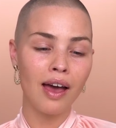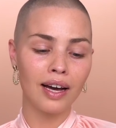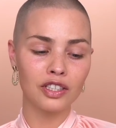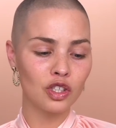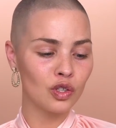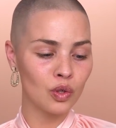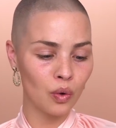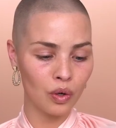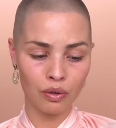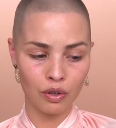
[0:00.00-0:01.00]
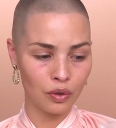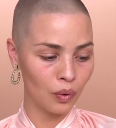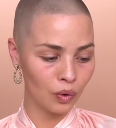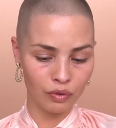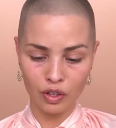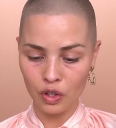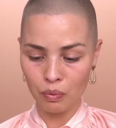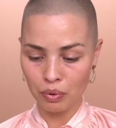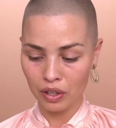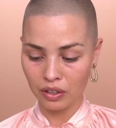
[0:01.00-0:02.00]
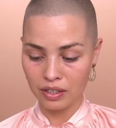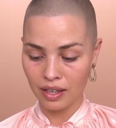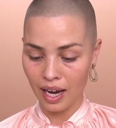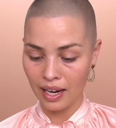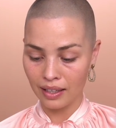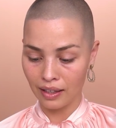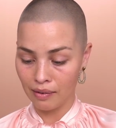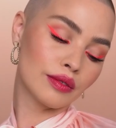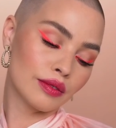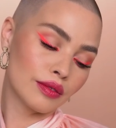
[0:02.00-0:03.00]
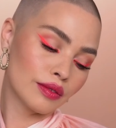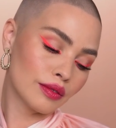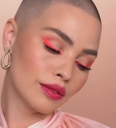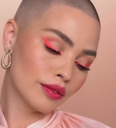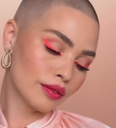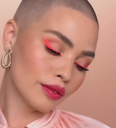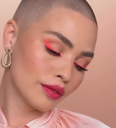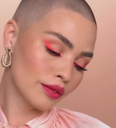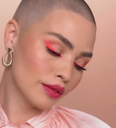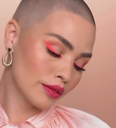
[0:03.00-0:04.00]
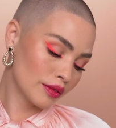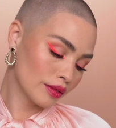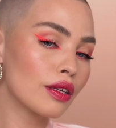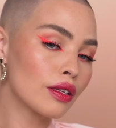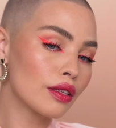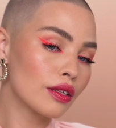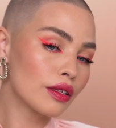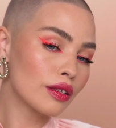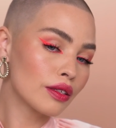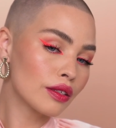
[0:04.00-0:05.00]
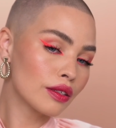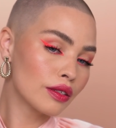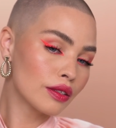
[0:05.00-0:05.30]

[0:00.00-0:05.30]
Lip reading: and just talk through all of the new products that I have the opportunity of trying